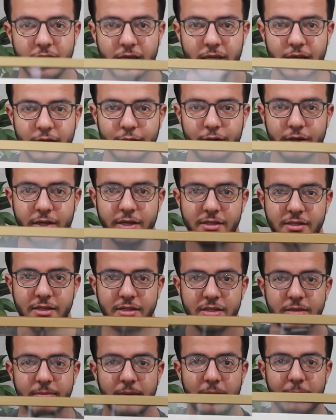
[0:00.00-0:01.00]
Here it is.
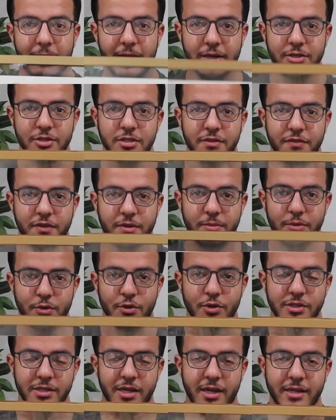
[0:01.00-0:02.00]
This is my Bachelor's of
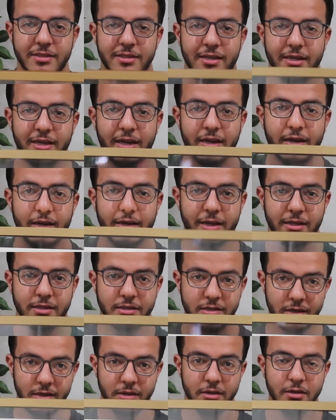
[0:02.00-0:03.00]
Computer Science that I got at
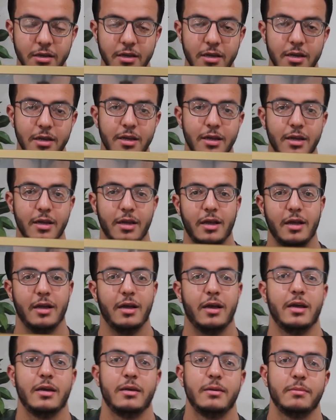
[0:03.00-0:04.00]
19.
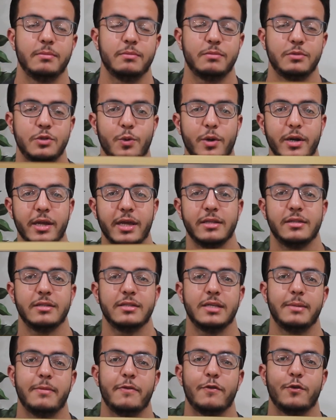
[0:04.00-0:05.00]
I'm 20 at the
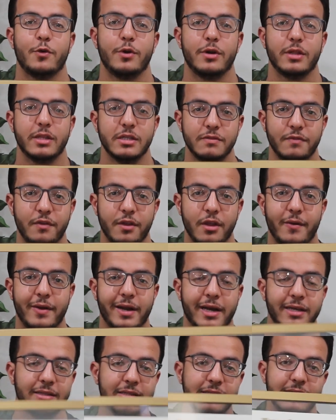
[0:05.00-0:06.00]
time of recording this video. I
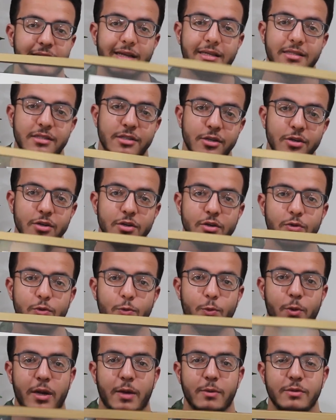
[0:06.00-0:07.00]
got this last year
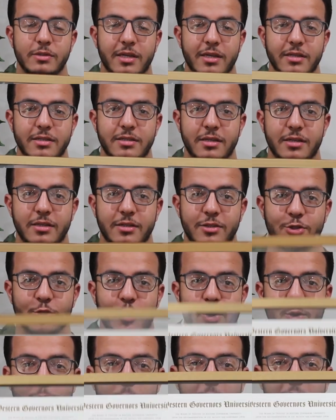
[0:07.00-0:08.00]
when I was 19,
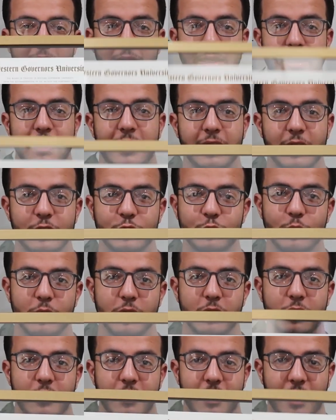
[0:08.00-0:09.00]
so it's
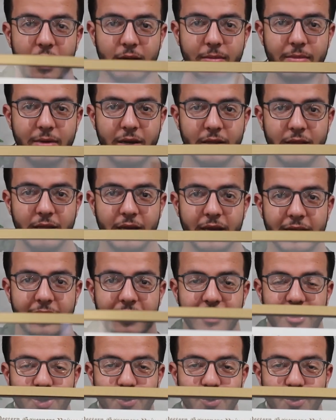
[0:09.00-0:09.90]
real. I am not lying.